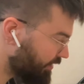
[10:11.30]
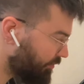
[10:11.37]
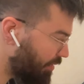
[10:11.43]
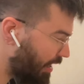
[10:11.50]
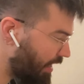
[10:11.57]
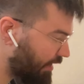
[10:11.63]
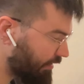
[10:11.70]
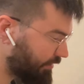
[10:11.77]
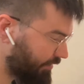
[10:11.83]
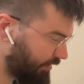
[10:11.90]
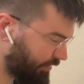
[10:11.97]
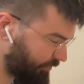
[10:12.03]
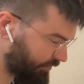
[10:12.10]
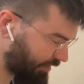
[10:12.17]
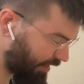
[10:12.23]
box, and I
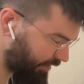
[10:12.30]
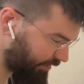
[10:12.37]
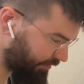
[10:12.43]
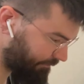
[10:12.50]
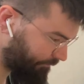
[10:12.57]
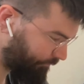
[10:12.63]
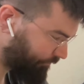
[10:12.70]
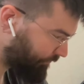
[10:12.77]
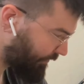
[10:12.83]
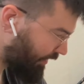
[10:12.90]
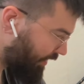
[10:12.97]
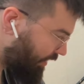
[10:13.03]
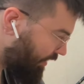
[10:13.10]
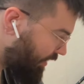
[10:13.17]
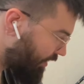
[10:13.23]
was kind of
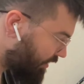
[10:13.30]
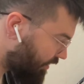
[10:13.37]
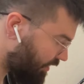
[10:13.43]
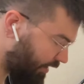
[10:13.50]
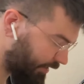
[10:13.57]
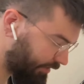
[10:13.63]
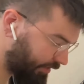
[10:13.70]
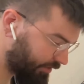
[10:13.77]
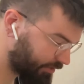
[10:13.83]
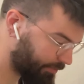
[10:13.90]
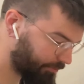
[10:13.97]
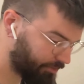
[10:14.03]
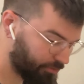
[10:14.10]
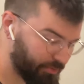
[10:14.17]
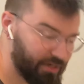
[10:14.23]
collecting some
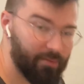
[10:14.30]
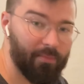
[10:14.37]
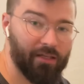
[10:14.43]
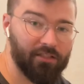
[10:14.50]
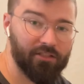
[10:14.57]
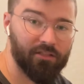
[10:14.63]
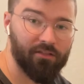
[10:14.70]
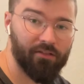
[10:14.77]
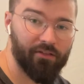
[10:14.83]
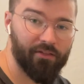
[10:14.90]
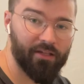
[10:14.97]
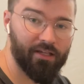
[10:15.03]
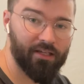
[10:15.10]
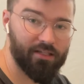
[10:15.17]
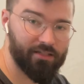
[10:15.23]
three-dimensional
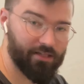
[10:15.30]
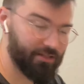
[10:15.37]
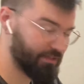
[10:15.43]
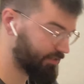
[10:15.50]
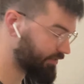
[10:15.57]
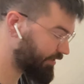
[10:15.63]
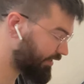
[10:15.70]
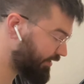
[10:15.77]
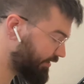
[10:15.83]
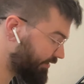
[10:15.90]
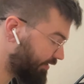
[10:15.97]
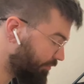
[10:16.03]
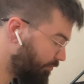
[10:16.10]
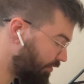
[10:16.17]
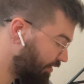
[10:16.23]
things. Like this is like a
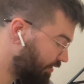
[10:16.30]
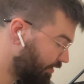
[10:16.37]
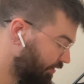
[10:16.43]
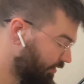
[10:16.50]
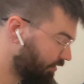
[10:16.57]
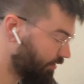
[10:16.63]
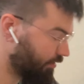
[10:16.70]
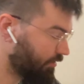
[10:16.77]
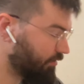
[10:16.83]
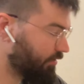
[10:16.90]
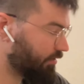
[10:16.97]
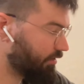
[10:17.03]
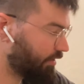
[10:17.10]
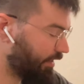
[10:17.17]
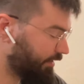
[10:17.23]
zipper,
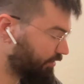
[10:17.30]
like